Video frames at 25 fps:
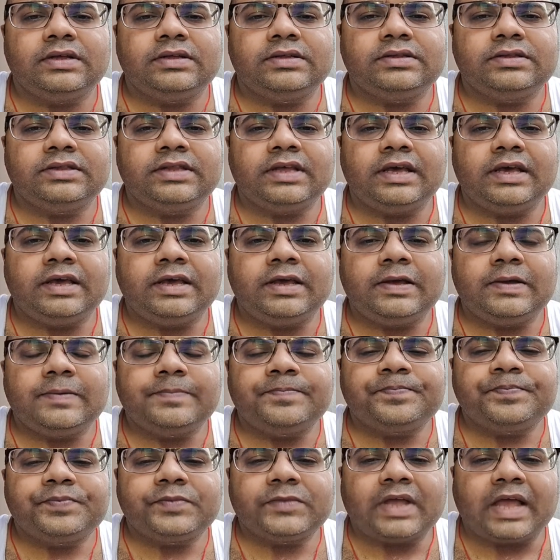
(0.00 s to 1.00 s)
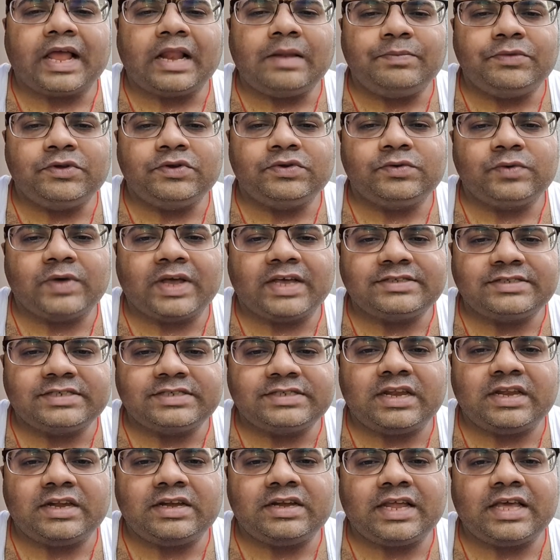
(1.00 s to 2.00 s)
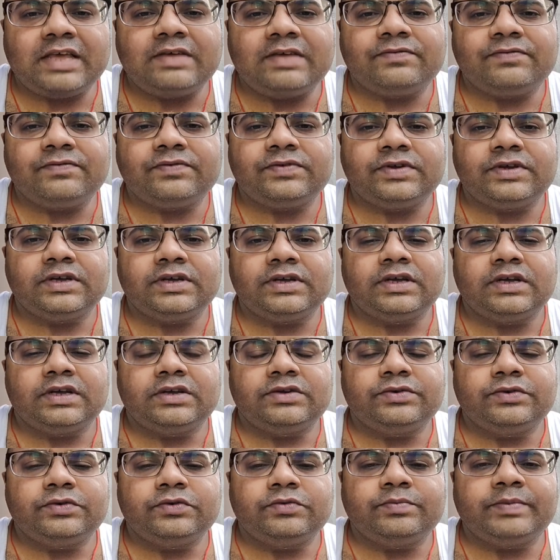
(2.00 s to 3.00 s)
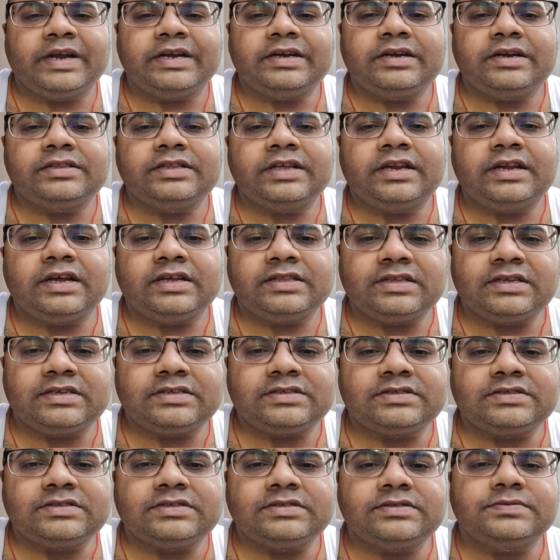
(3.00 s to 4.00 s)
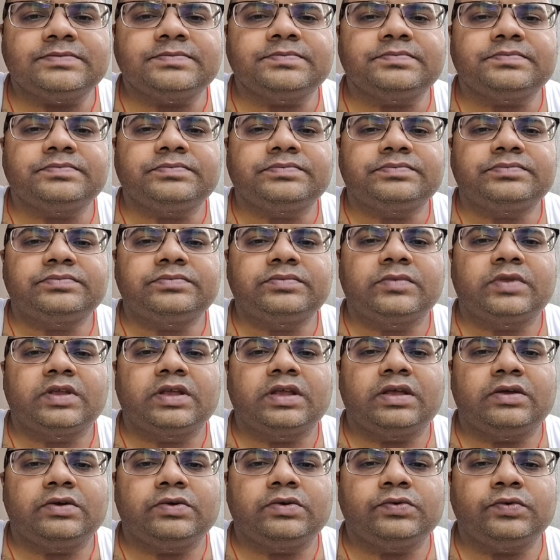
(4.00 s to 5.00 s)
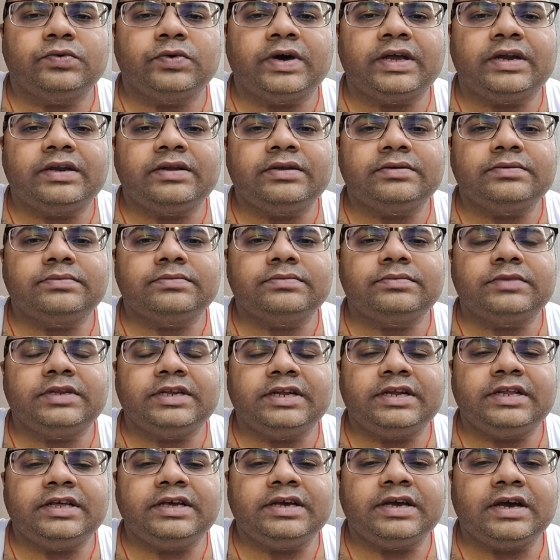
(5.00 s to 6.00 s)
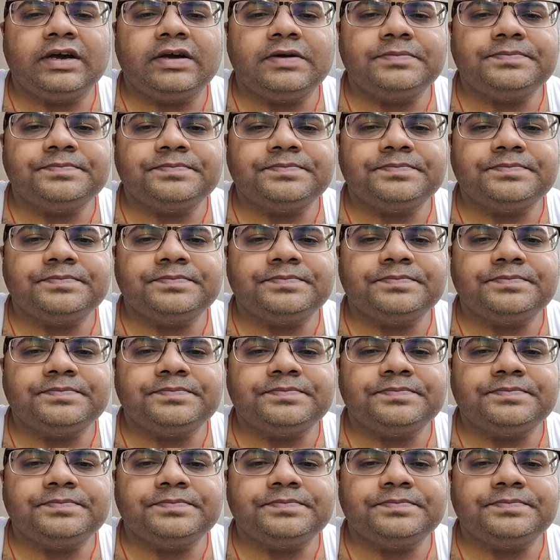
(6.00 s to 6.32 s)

they help you to excel in life, to do better than others who are leading a,